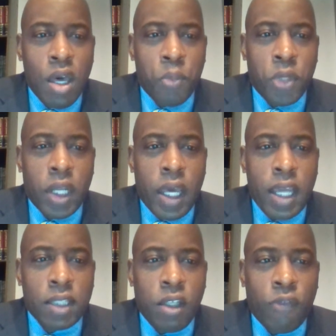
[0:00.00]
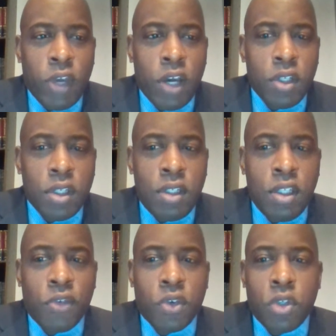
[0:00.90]
But I actually found it
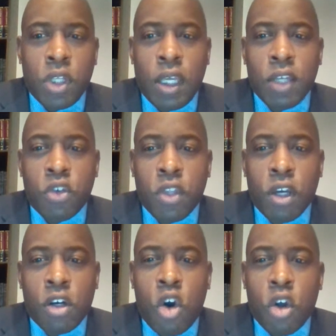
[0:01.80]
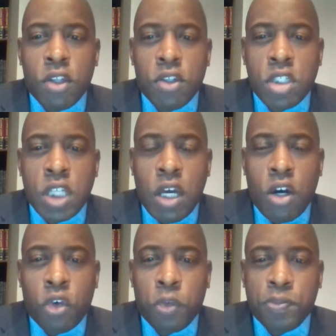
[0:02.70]
difficult to answer that call as a
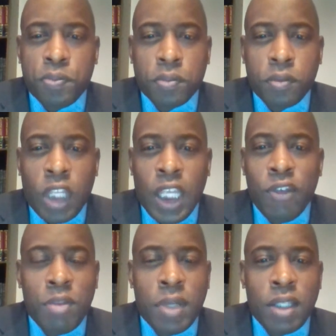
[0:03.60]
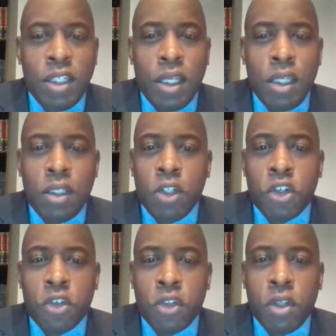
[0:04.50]
child, even in my teenage
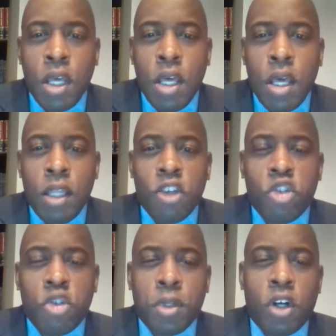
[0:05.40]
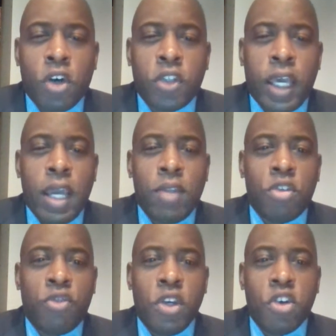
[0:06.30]
years. And this was because I had
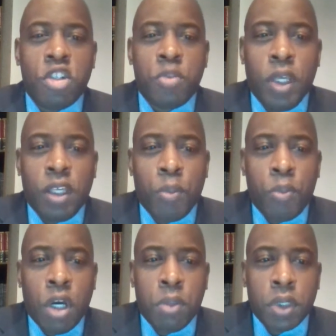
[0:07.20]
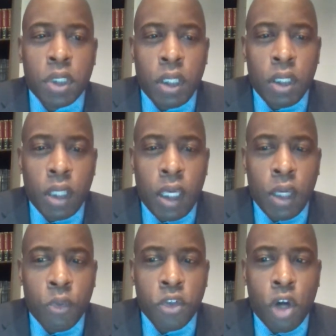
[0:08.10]
this fear of speaking publicly
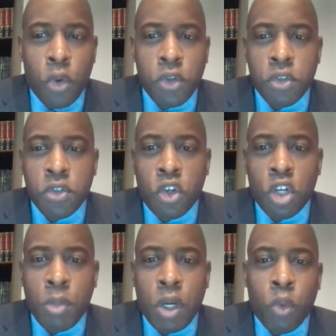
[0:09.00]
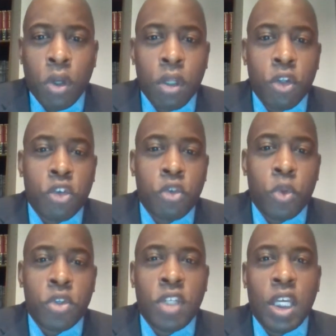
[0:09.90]
and was always concerned about what others
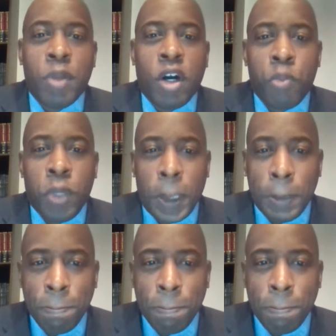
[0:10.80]
would say about me.